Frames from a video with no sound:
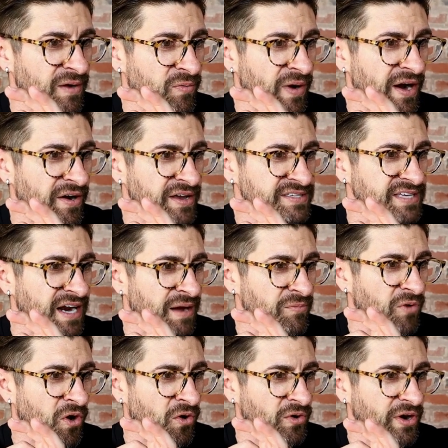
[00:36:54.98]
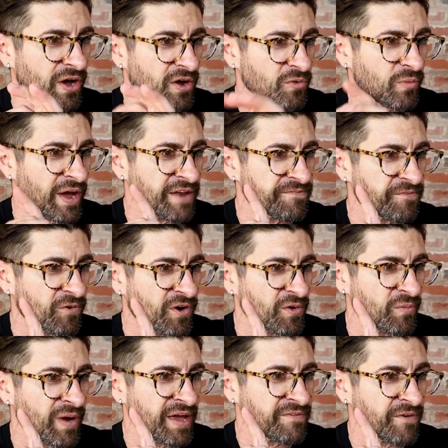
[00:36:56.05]
where is it? Hold on, wait for
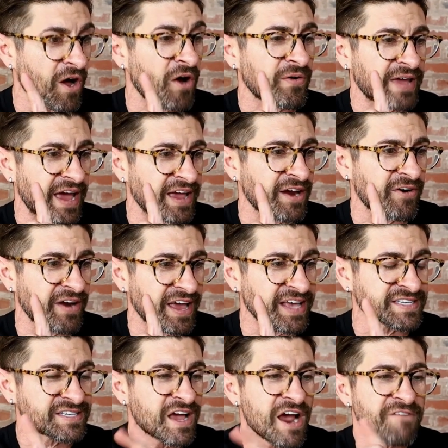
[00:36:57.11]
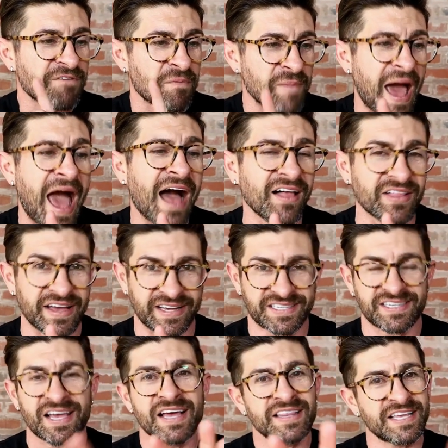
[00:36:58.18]
it. Okay, here it is from
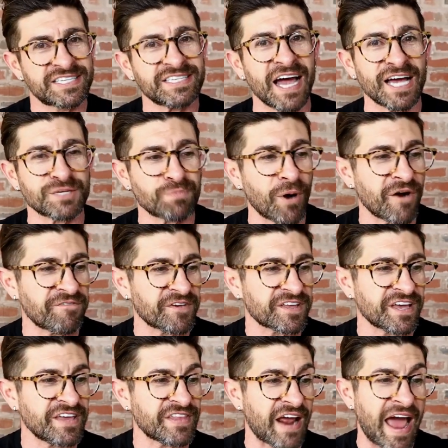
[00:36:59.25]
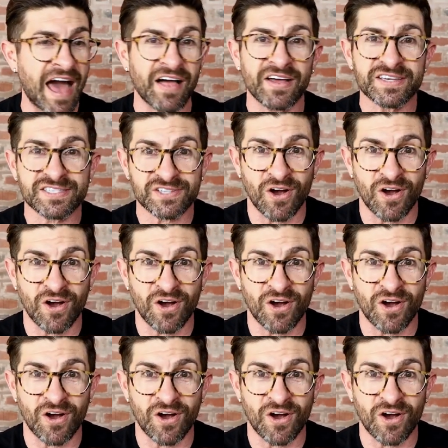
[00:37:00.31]
Alex. This ties perfectly in there. Alex,